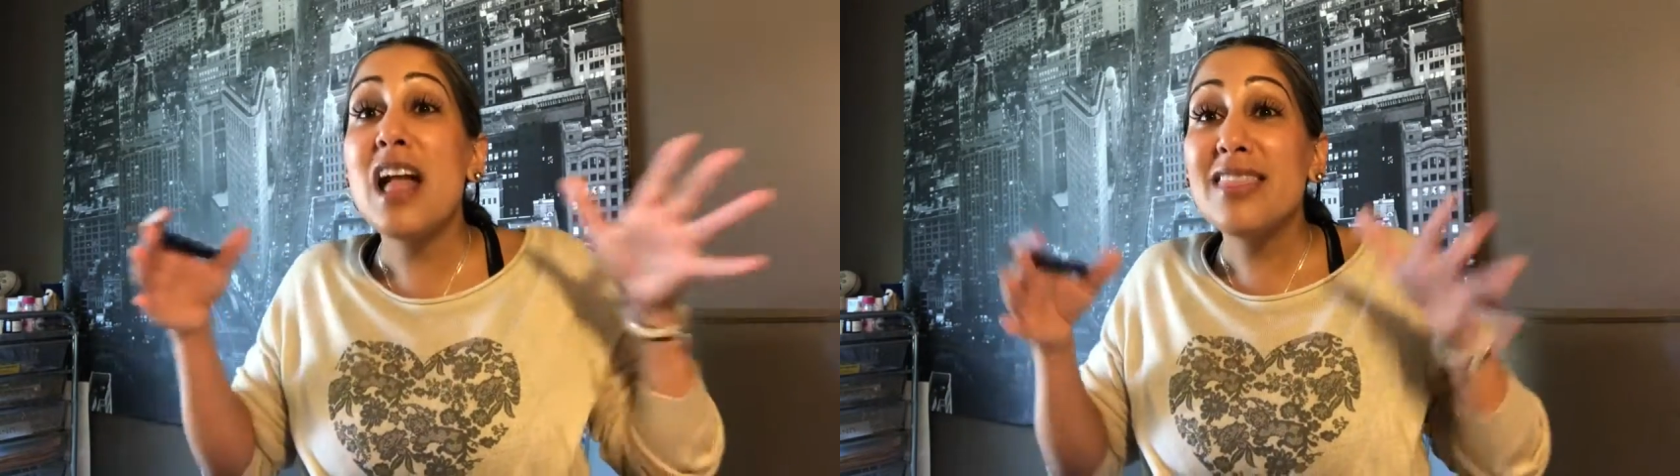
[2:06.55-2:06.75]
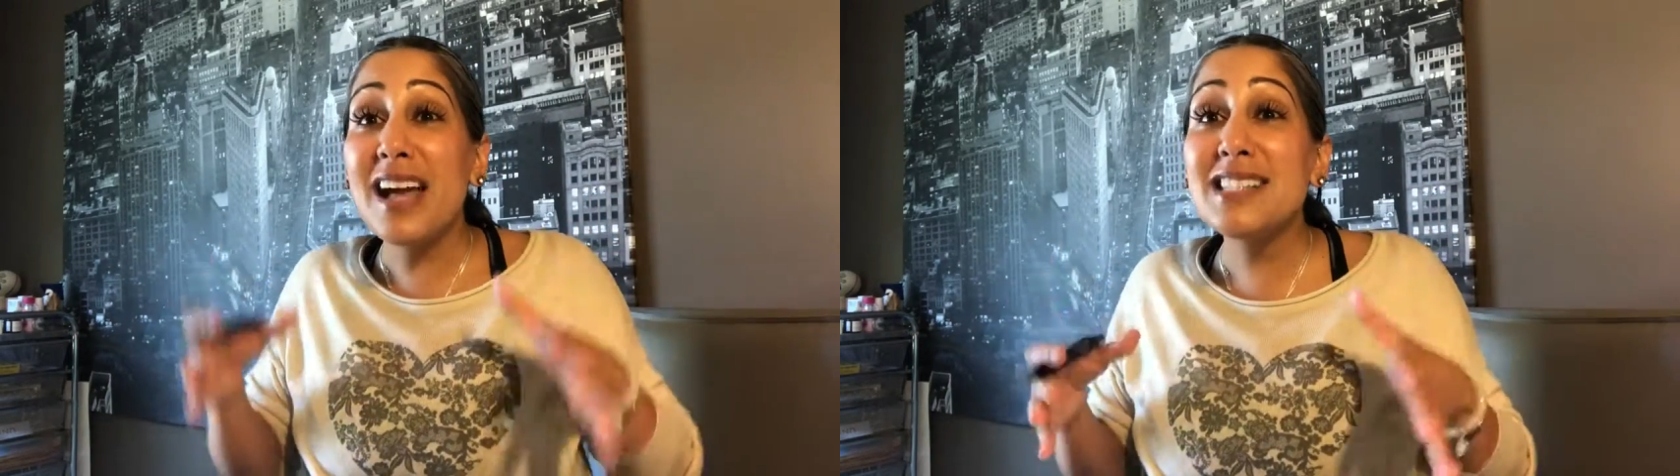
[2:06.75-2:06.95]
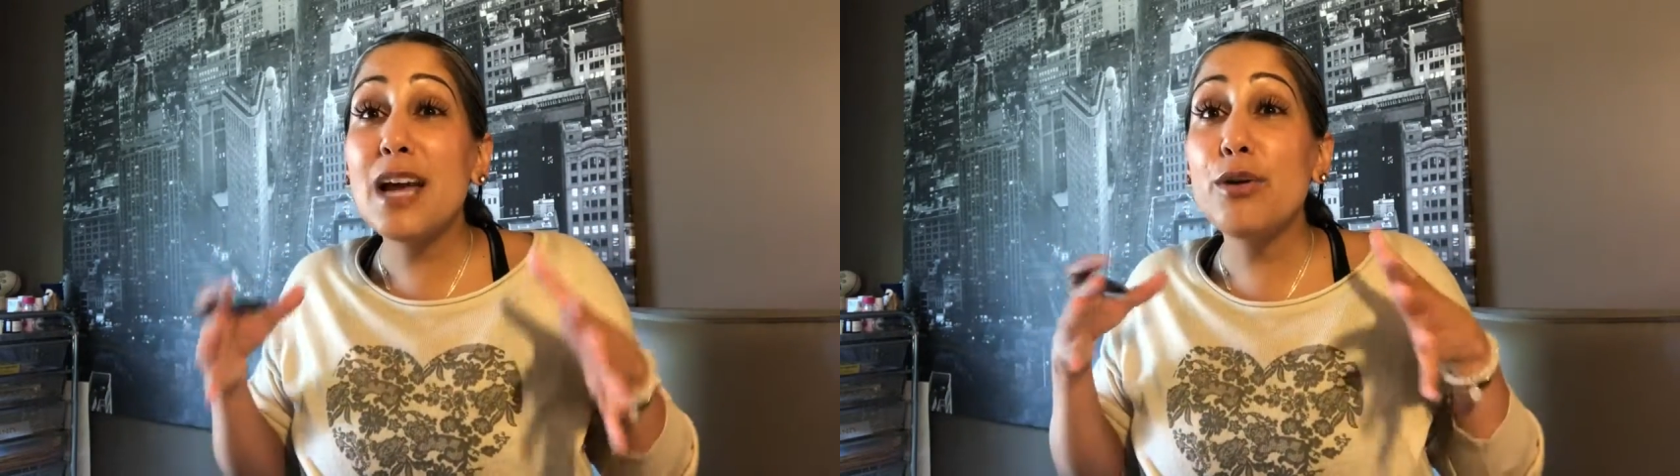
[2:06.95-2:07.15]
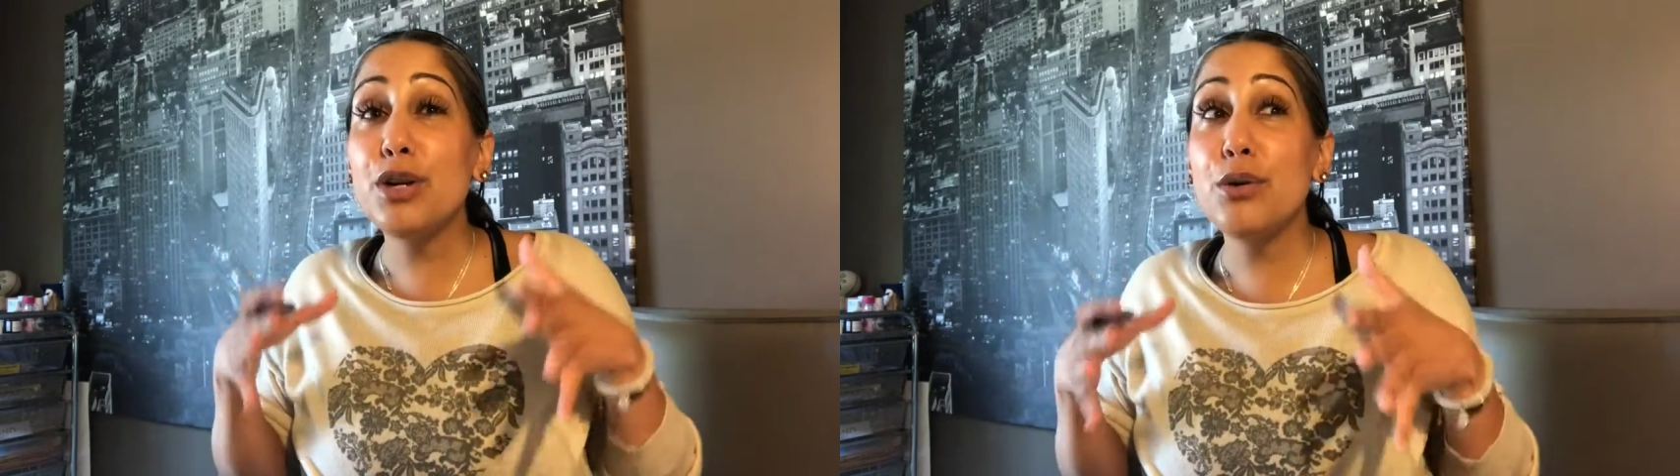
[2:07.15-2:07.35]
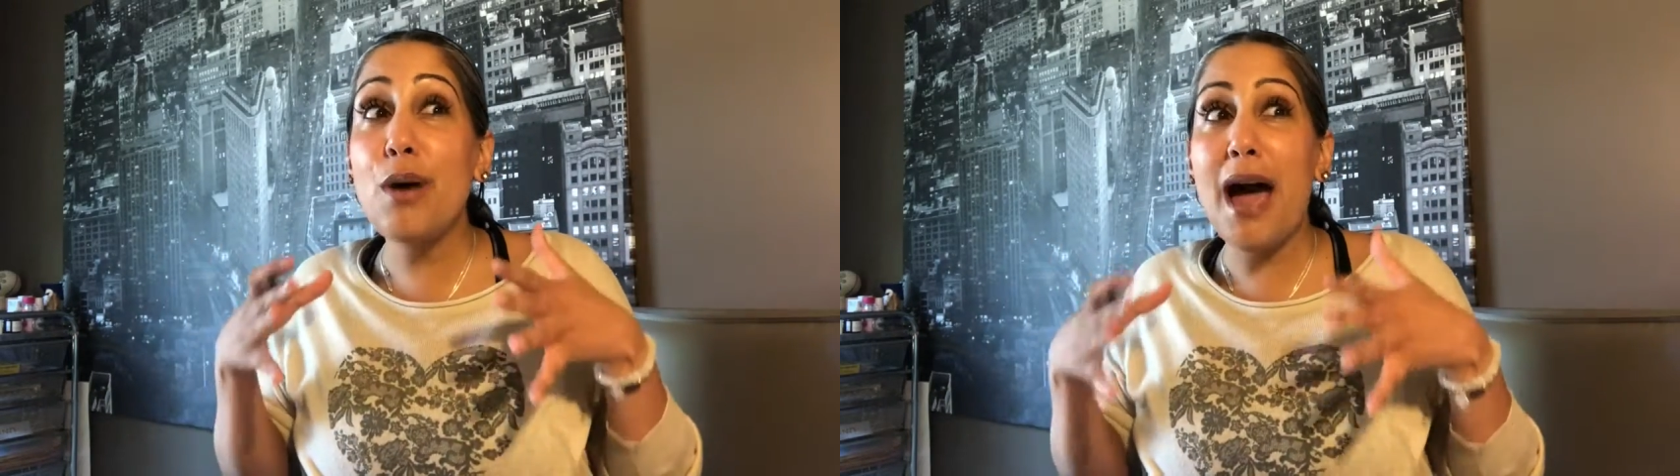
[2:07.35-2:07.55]
That's how
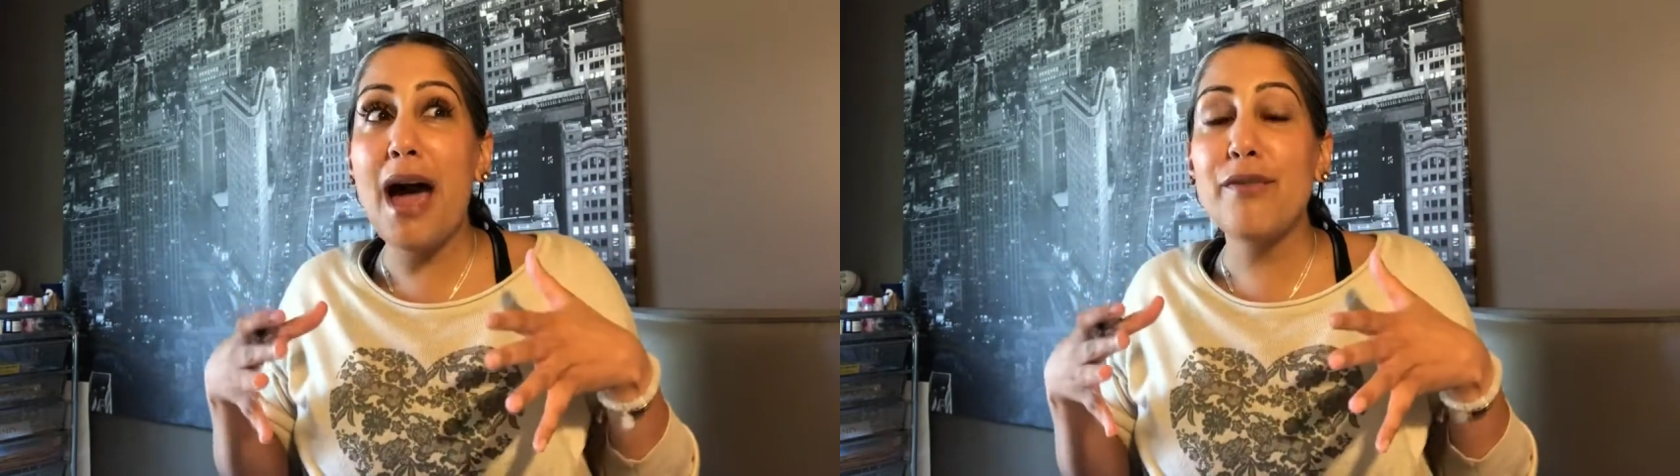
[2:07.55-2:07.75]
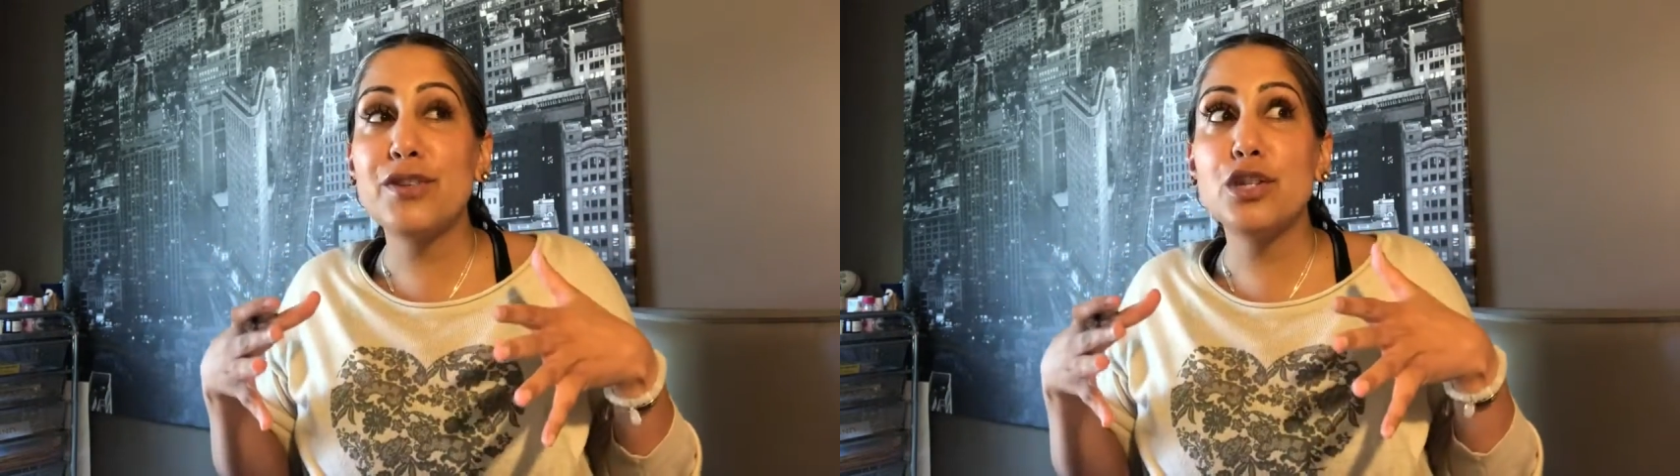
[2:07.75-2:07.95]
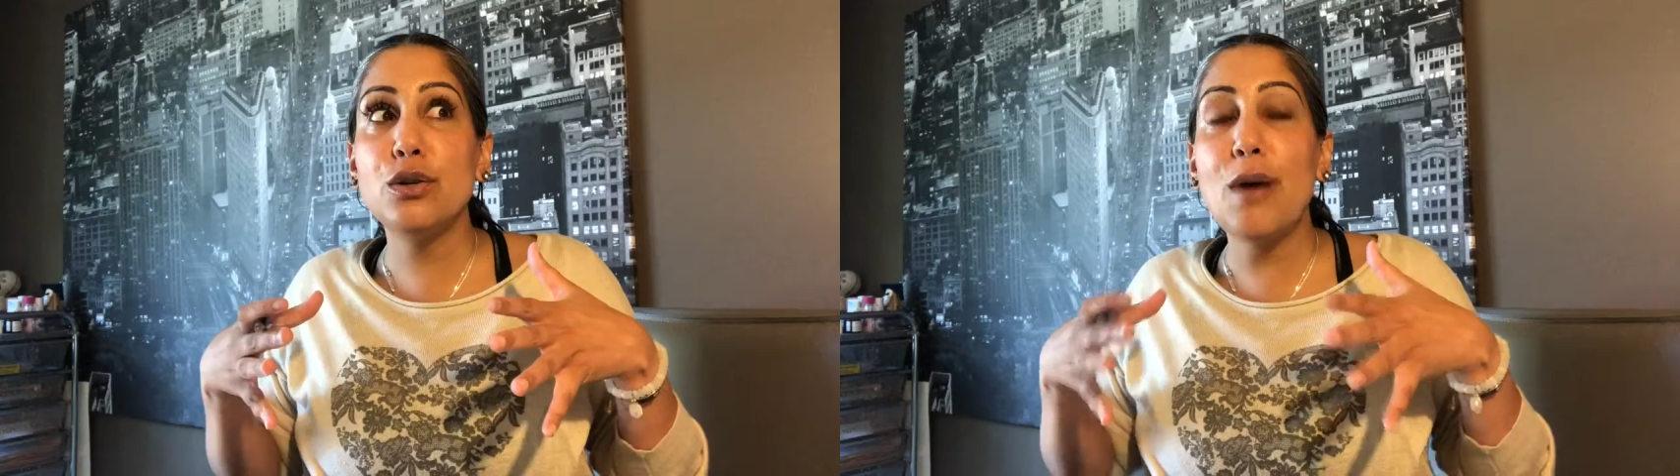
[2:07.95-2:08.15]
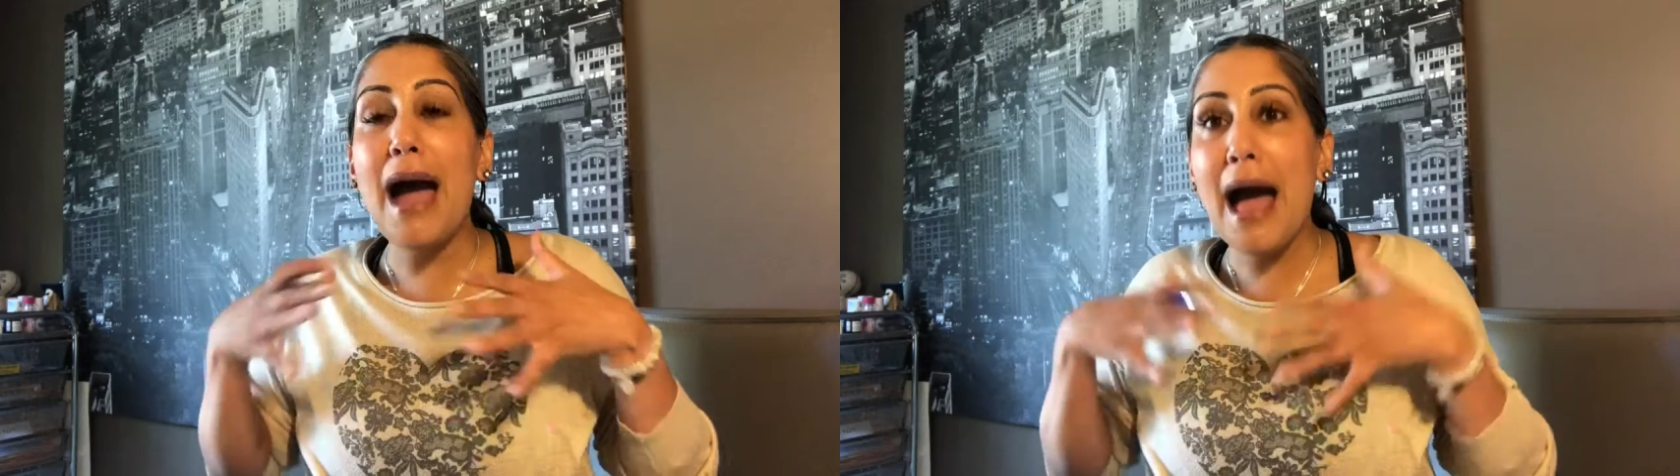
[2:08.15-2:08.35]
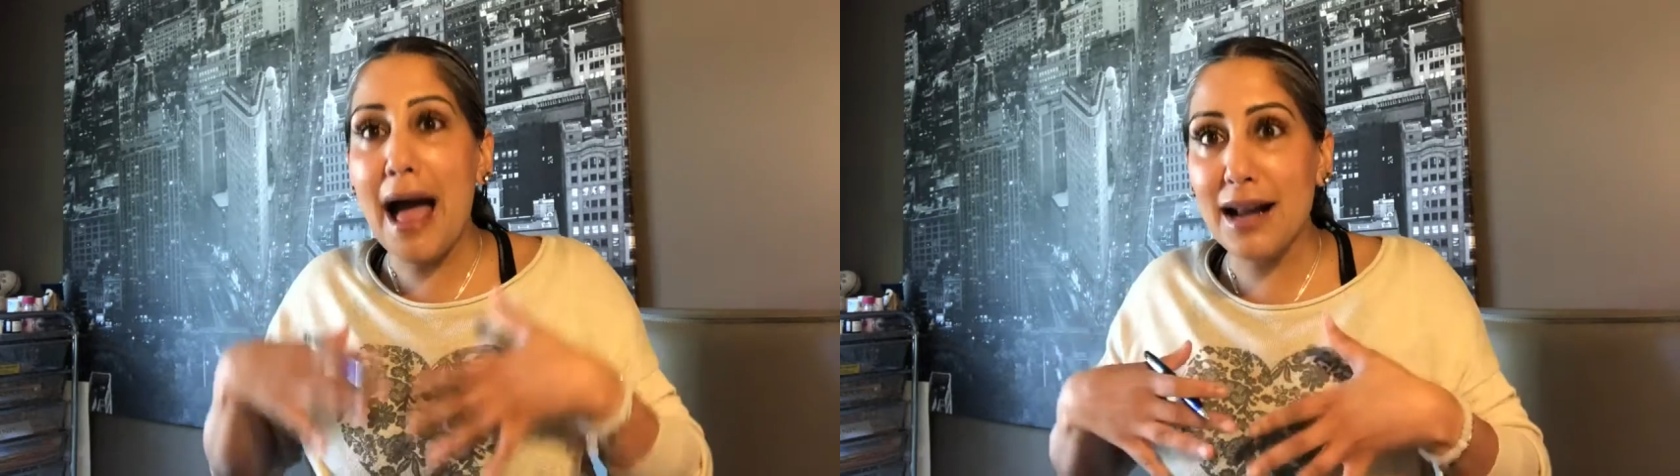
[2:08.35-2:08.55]
you have to
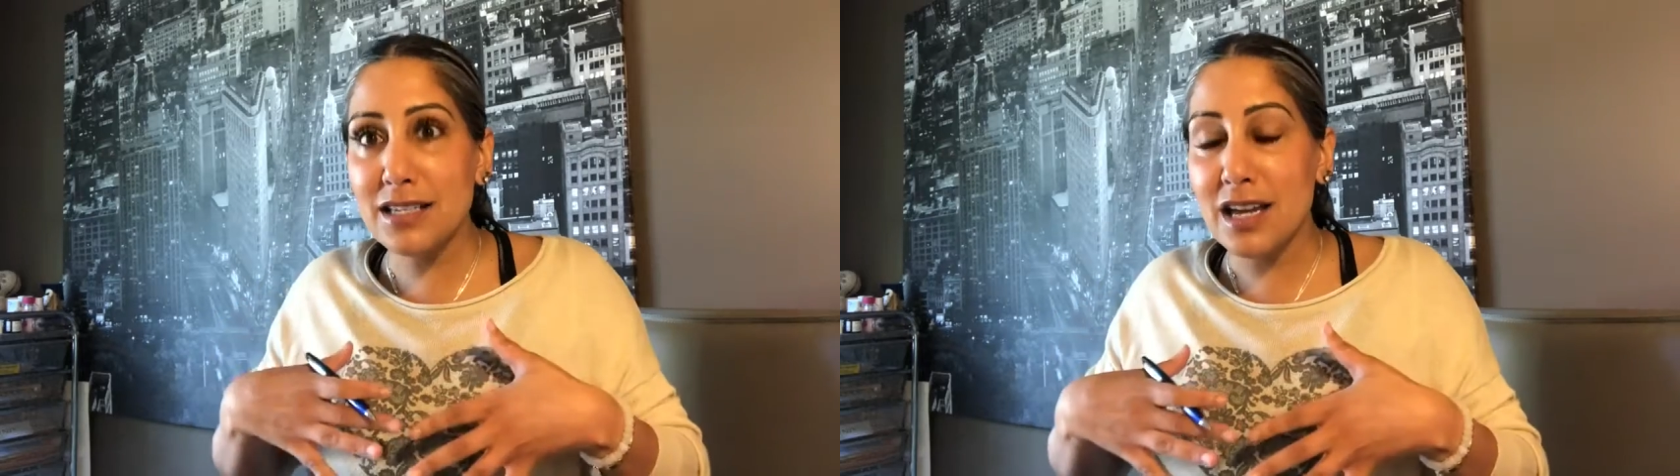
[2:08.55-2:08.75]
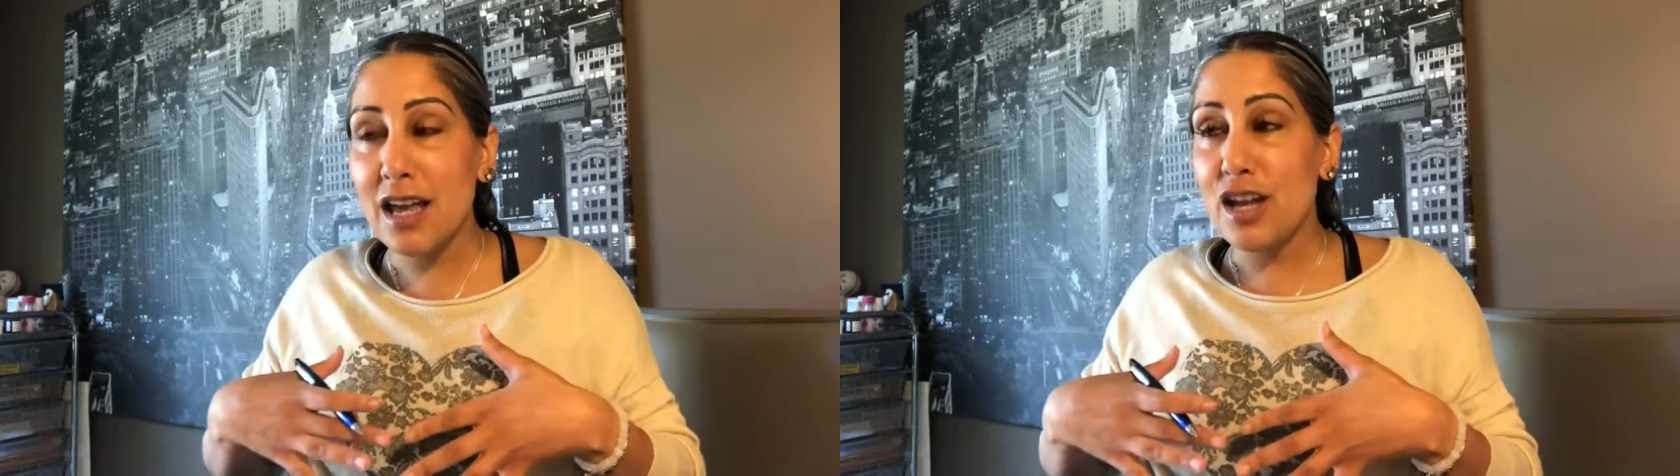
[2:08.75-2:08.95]
act